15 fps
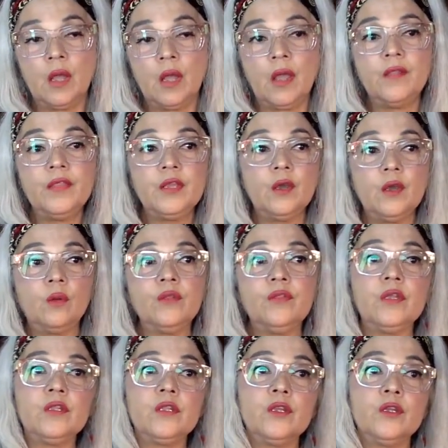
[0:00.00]
And the only
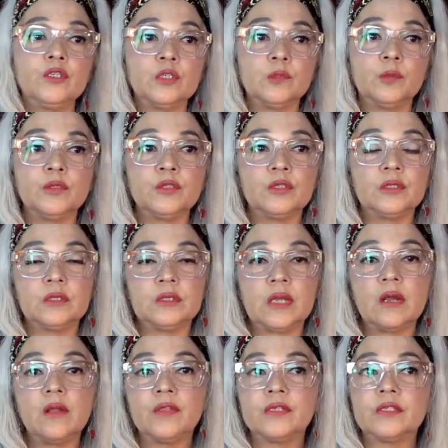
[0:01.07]
thing that you're supposed to
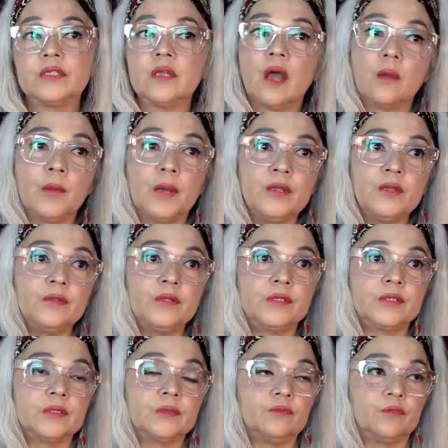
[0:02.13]
sell that's not by you that's